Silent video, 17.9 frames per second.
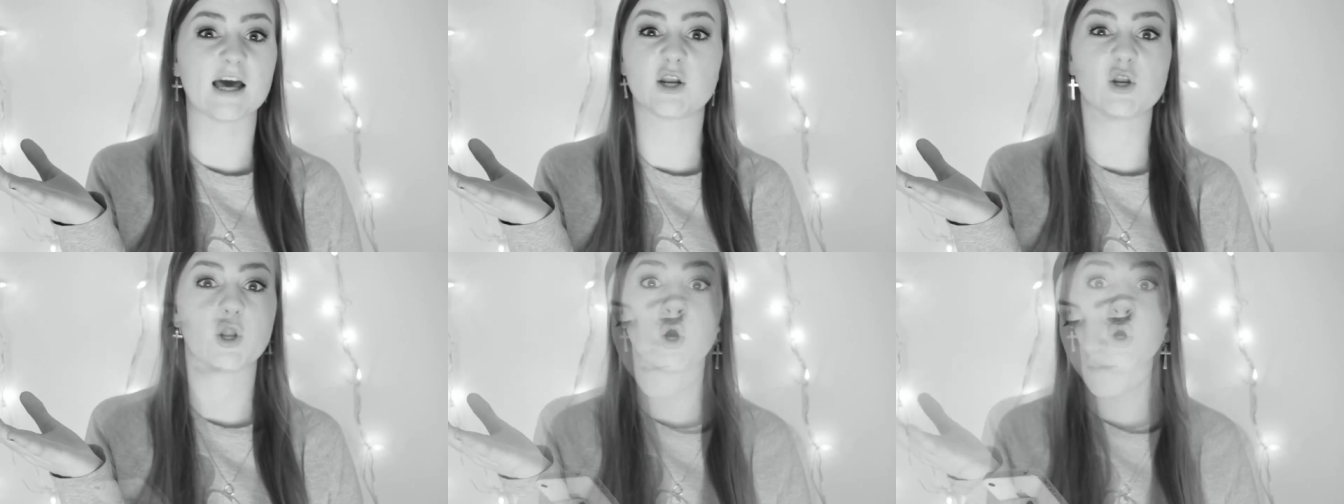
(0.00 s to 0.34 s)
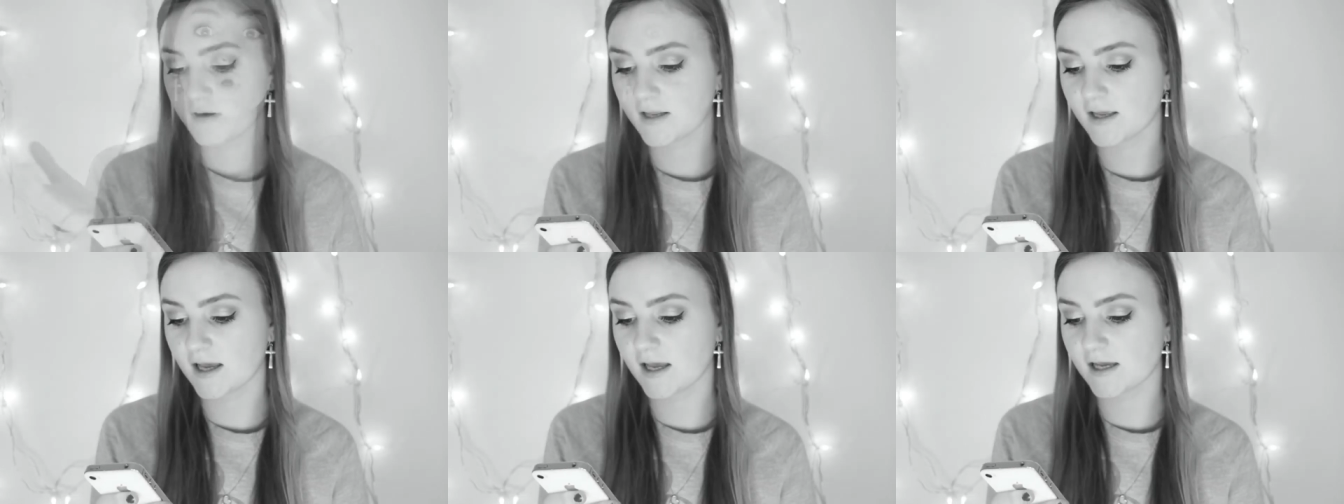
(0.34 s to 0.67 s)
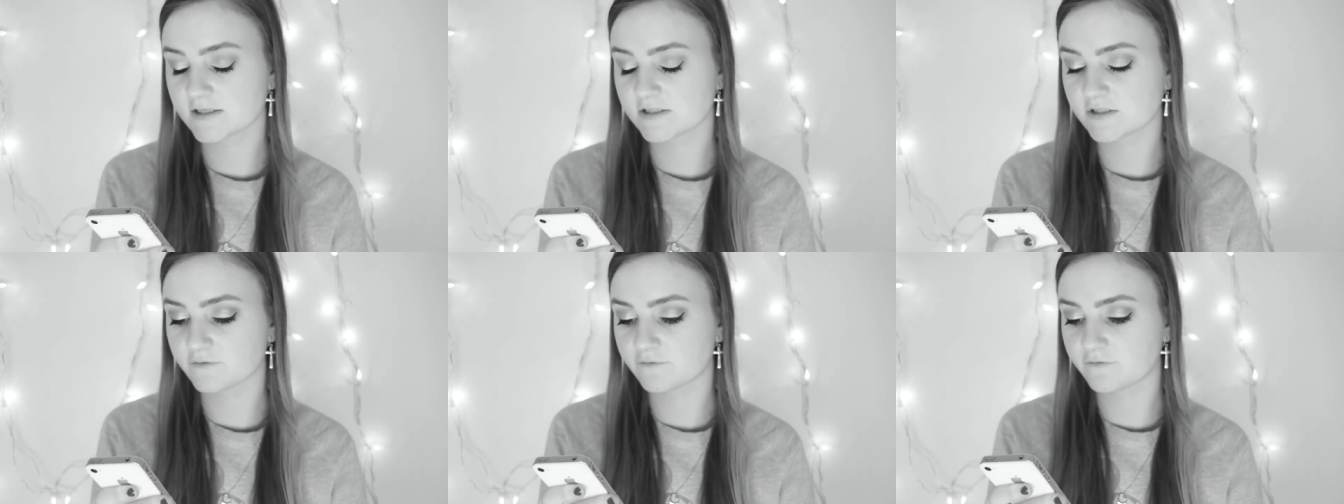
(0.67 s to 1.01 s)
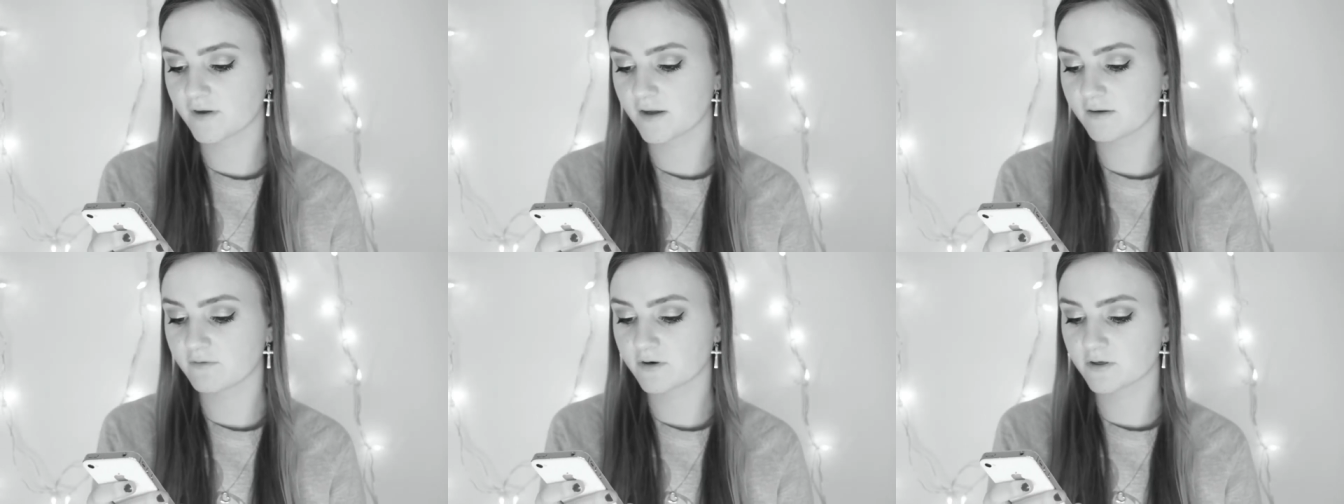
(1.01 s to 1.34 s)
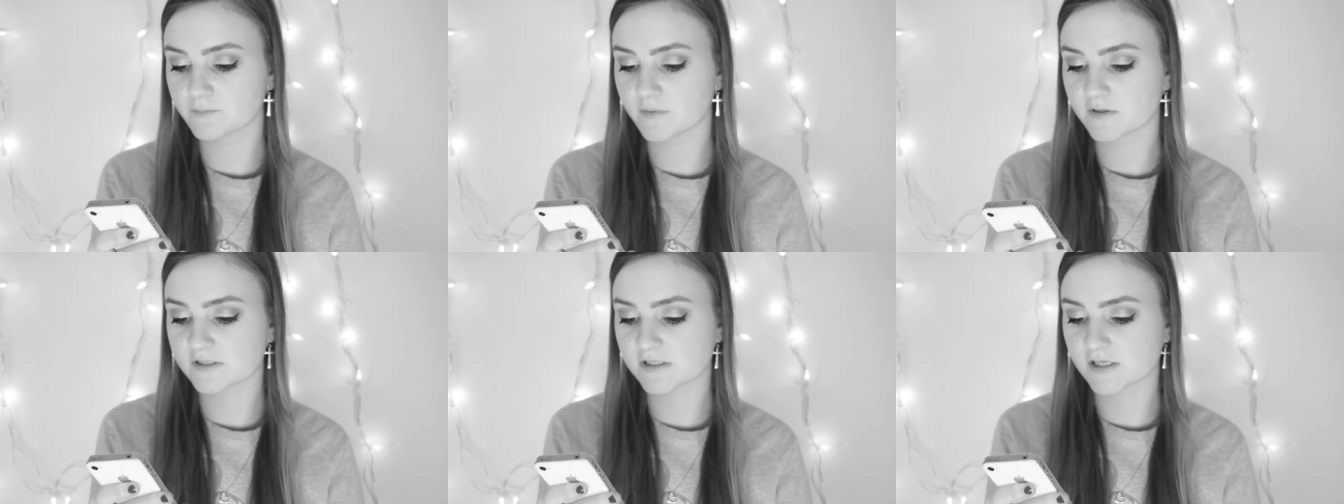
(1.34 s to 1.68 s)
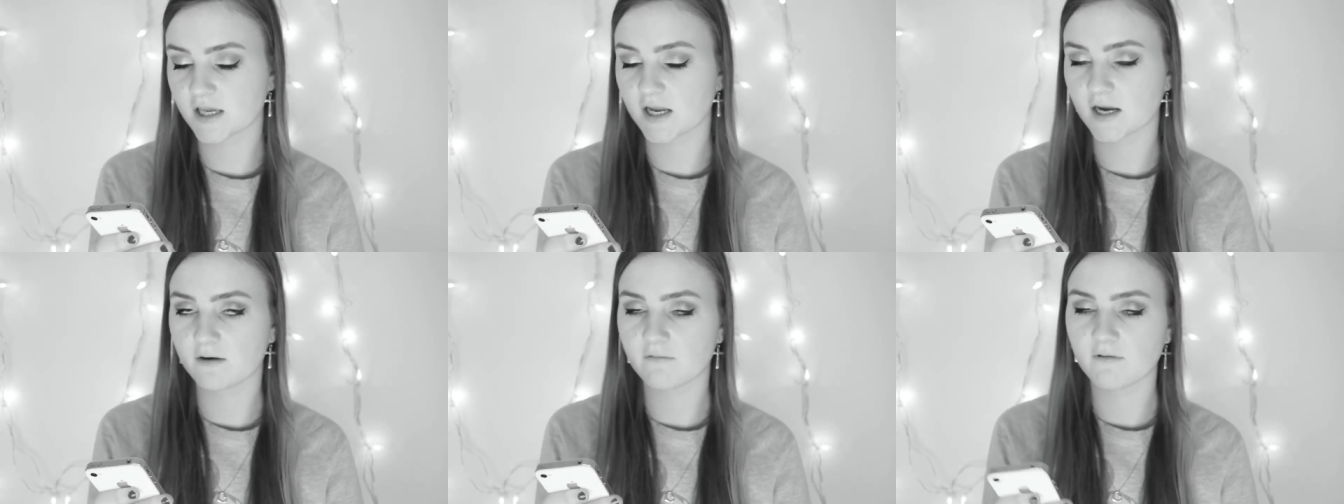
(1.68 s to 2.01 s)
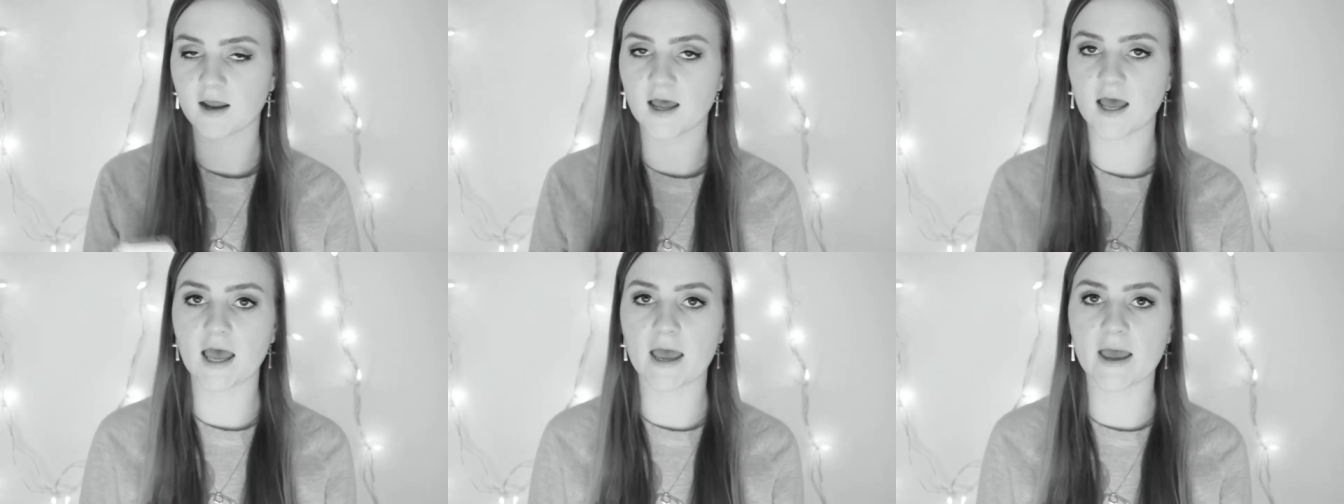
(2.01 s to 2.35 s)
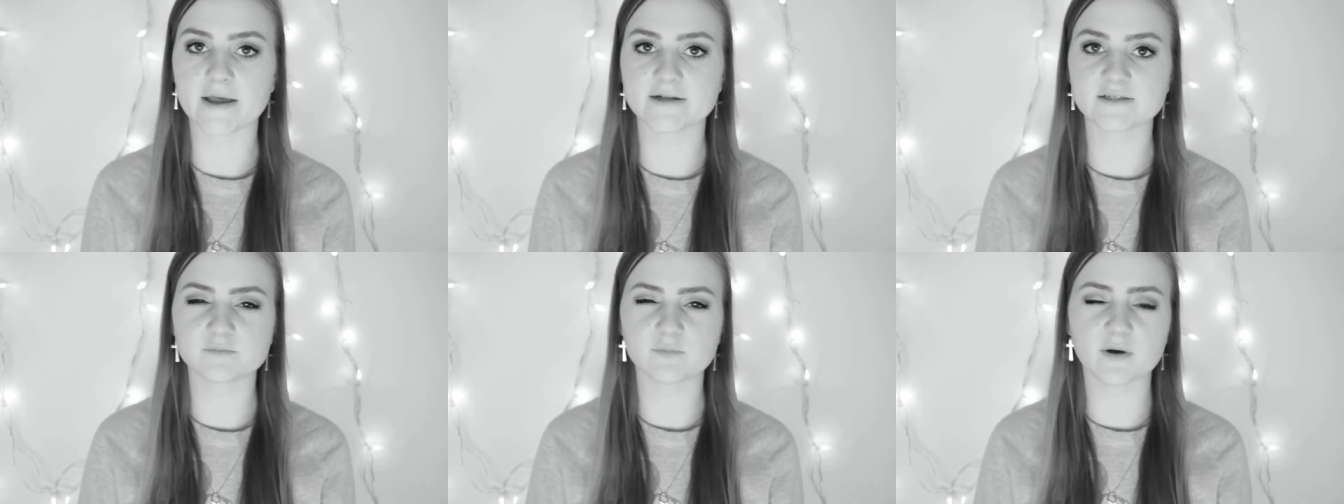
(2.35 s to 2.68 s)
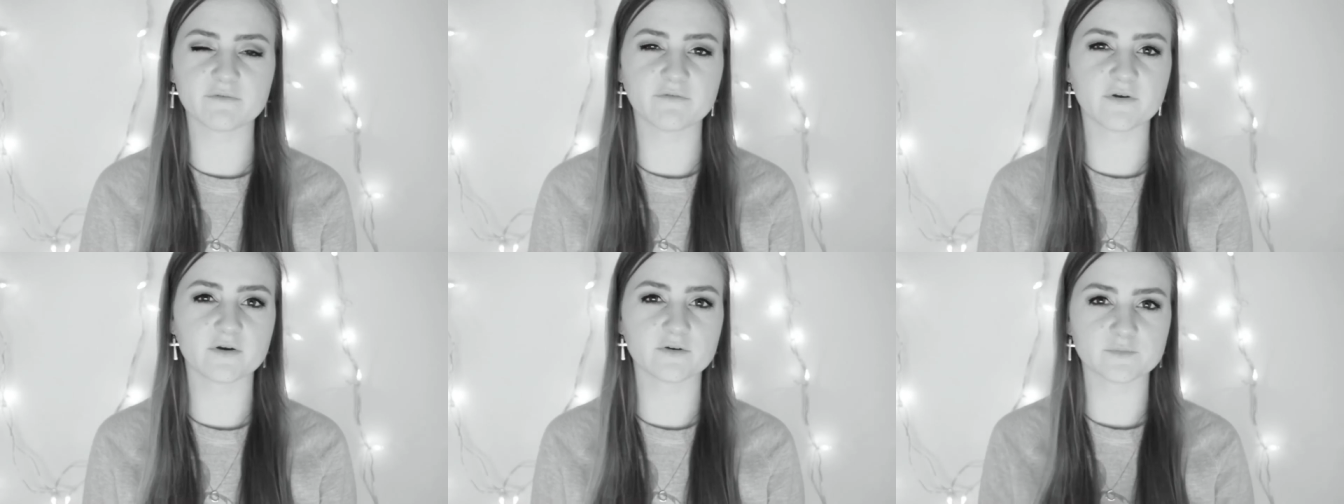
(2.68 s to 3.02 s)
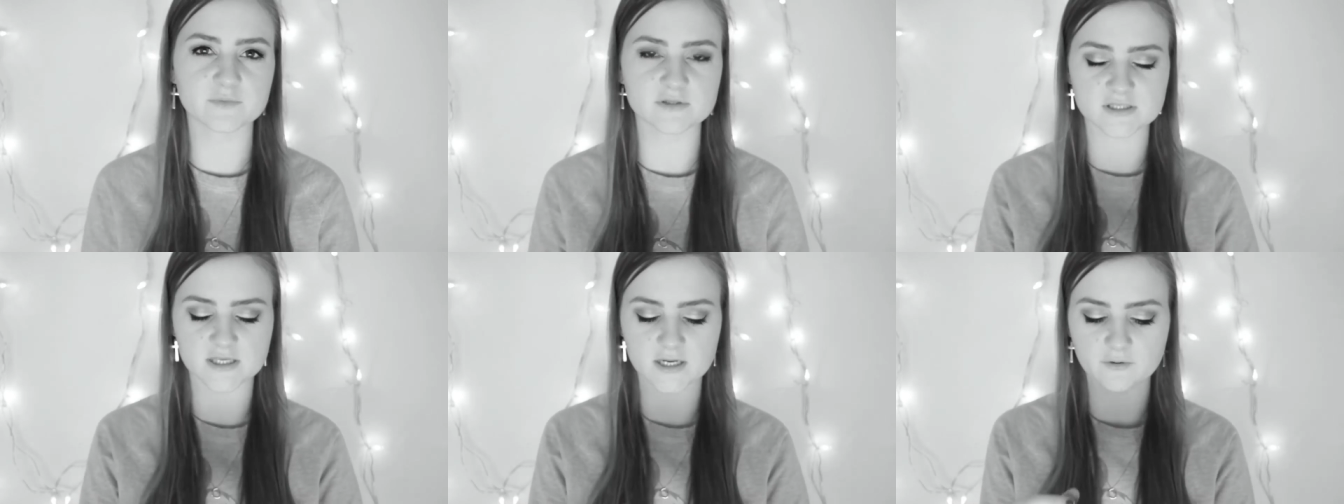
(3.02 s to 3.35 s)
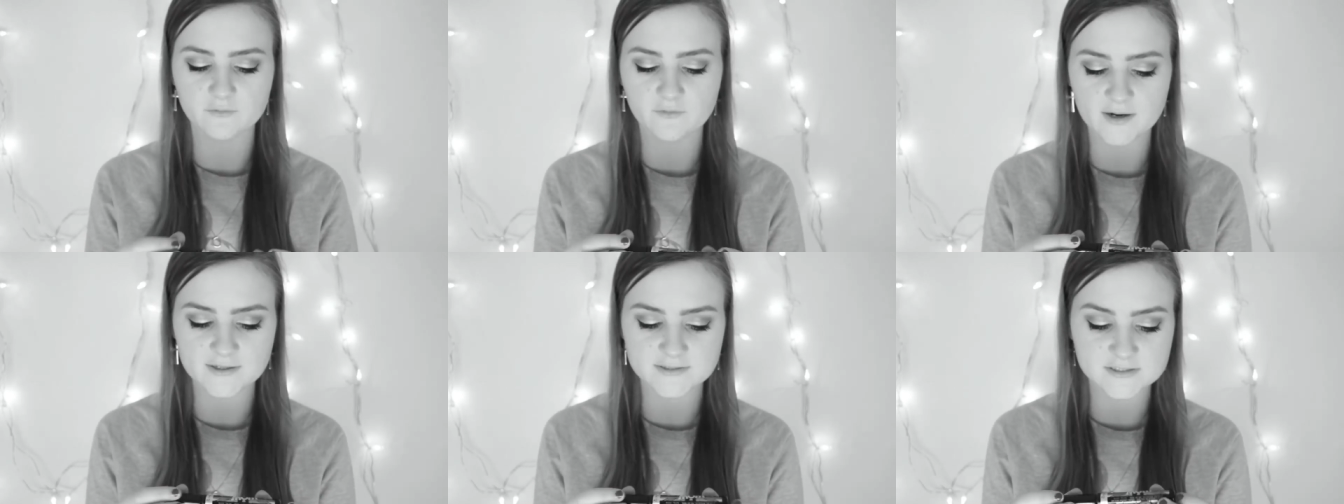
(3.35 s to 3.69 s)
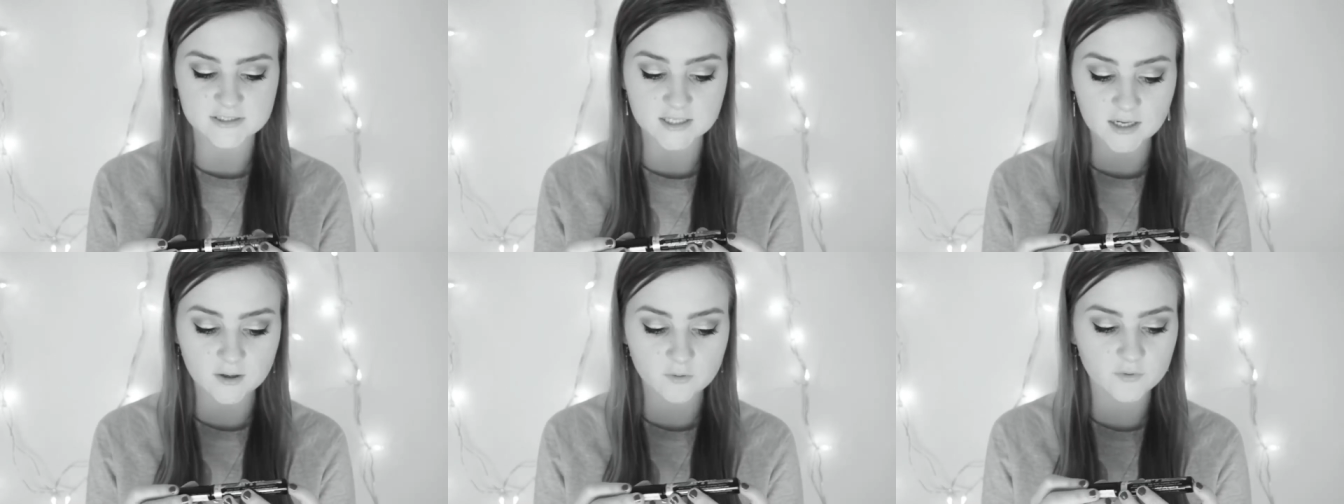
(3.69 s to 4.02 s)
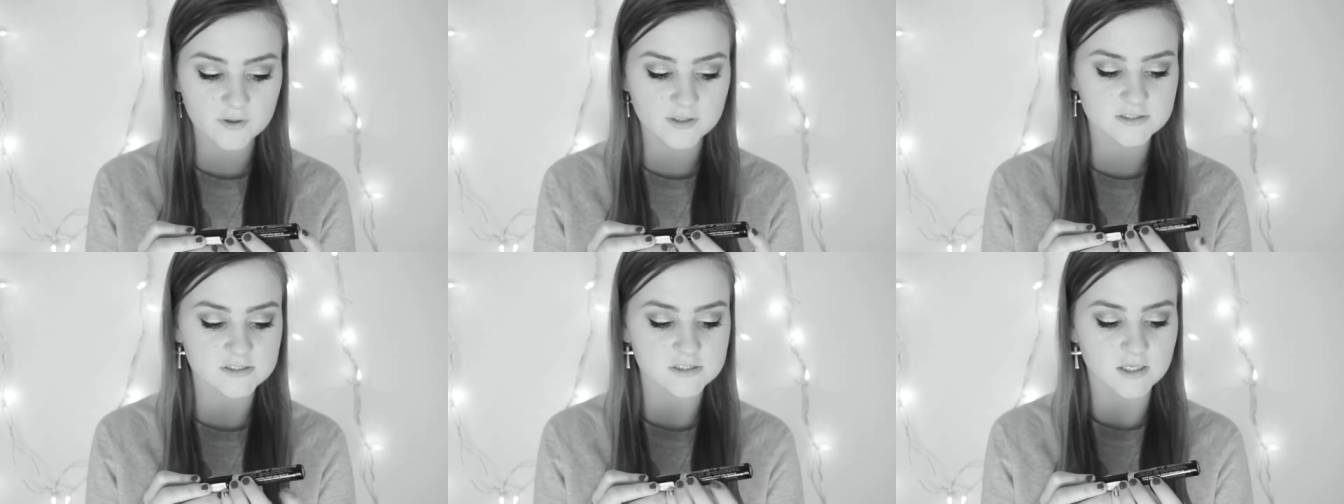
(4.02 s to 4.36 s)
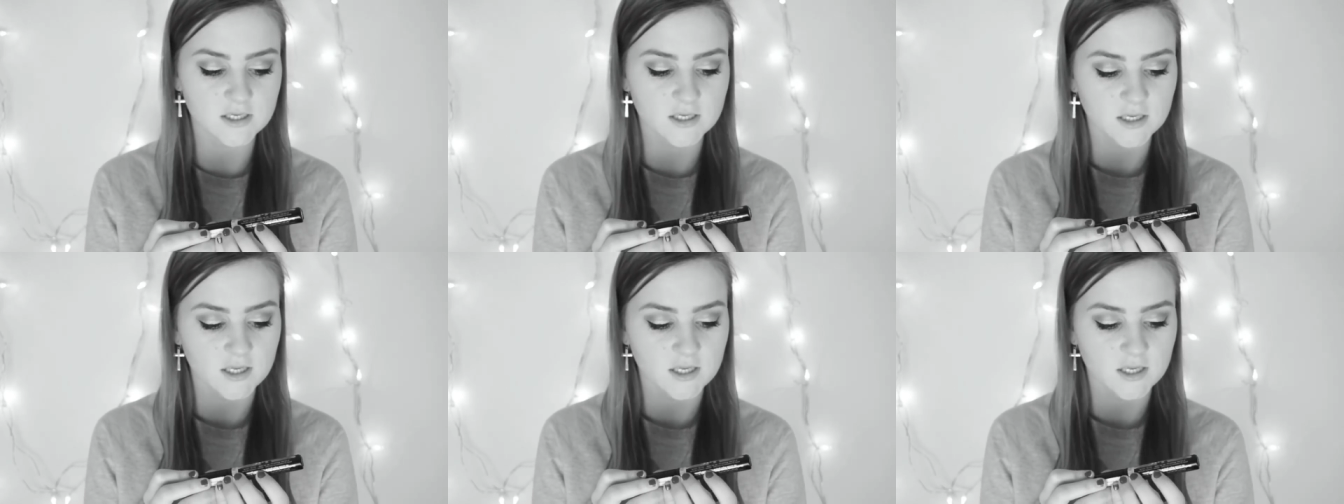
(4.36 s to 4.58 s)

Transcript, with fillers: Emily asked a favorite mascara and my favorite mascara right now is